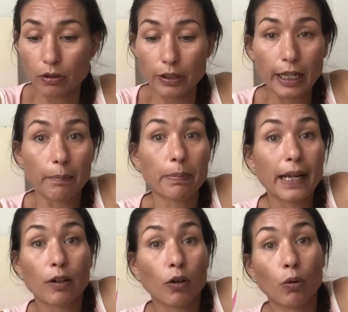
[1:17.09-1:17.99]

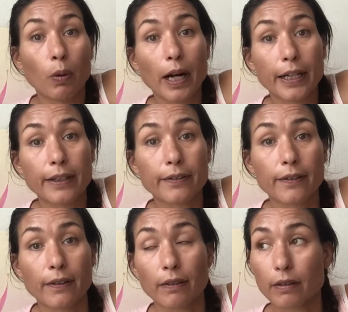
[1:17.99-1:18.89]
black or white,
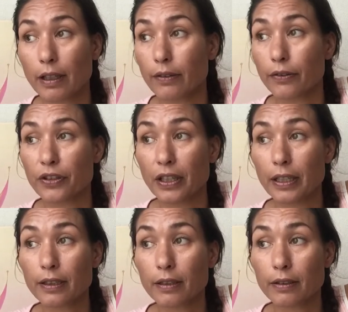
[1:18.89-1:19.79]
kind of say,